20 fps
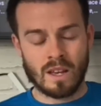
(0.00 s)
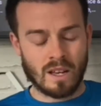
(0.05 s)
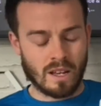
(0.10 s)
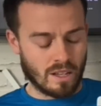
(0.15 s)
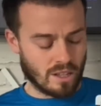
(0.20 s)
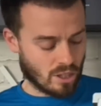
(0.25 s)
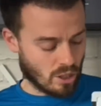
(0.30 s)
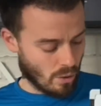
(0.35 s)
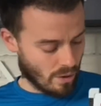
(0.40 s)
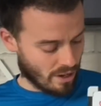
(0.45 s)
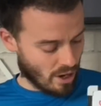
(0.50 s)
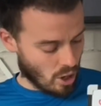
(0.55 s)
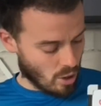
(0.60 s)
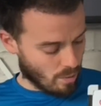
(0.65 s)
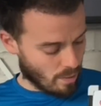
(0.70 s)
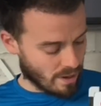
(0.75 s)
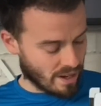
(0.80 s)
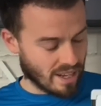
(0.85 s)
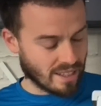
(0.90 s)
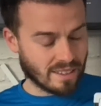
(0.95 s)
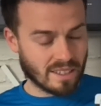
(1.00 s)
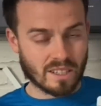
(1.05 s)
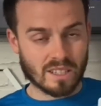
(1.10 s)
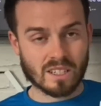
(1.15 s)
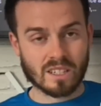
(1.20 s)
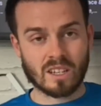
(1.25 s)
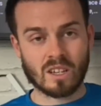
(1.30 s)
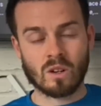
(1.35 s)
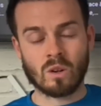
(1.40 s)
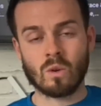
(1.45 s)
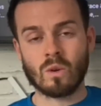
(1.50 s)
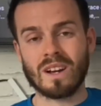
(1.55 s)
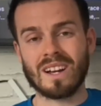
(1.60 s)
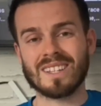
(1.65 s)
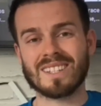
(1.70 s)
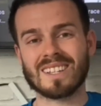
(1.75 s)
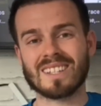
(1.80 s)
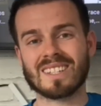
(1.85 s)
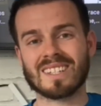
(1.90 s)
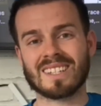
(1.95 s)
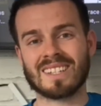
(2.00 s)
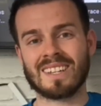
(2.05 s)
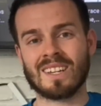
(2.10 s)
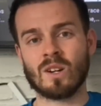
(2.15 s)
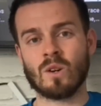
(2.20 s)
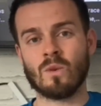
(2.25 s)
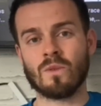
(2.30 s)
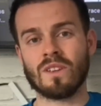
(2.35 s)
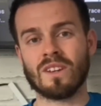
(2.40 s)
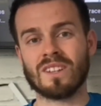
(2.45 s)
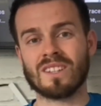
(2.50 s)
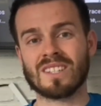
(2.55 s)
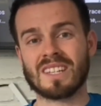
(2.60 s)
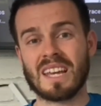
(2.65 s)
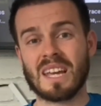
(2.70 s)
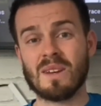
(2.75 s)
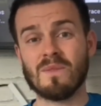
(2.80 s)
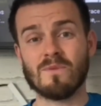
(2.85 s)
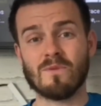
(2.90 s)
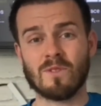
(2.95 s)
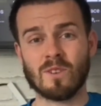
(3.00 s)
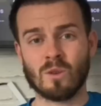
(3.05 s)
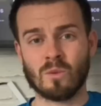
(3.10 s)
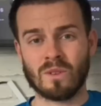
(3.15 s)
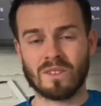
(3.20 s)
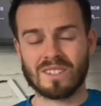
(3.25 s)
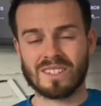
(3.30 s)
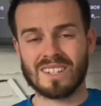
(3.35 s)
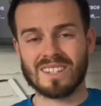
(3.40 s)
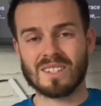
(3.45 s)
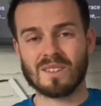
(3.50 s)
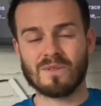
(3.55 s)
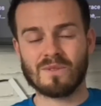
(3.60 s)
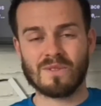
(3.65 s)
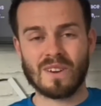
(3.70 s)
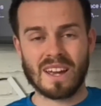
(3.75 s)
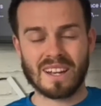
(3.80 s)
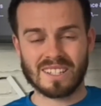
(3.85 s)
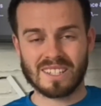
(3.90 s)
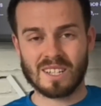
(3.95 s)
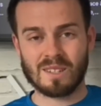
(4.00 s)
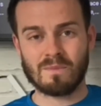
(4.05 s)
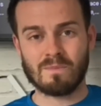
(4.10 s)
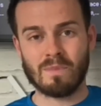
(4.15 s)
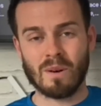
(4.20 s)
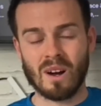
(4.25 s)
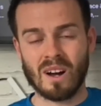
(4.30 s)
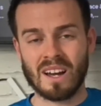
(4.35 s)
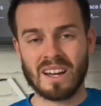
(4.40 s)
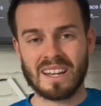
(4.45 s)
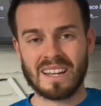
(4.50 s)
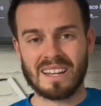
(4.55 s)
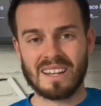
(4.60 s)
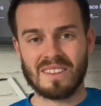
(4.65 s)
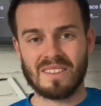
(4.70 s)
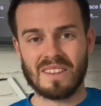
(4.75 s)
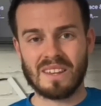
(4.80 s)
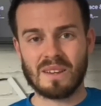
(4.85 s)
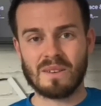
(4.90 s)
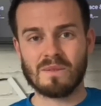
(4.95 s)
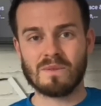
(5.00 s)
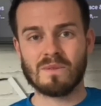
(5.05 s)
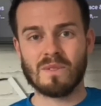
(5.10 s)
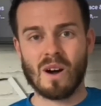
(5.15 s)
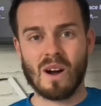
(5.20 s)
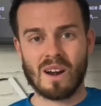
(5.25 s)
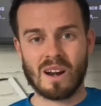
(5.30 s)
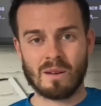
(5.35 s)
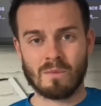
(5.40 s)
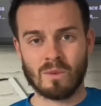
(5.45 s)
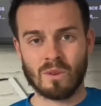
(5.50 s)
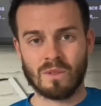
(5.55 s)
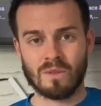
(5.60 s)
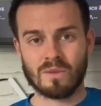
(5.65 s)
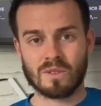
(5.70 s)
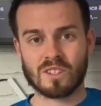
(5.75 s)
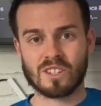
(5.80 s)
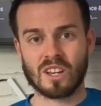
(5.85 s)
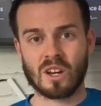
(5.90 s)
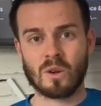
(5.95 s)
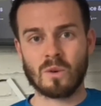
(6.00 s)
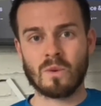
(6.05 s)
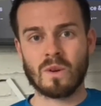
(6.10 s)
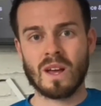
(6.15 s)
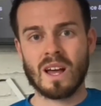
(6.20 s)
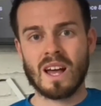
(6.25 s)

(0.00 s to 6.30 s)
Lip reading: So an open-ended skill is a skill that's influenced, that's affected by the environment. So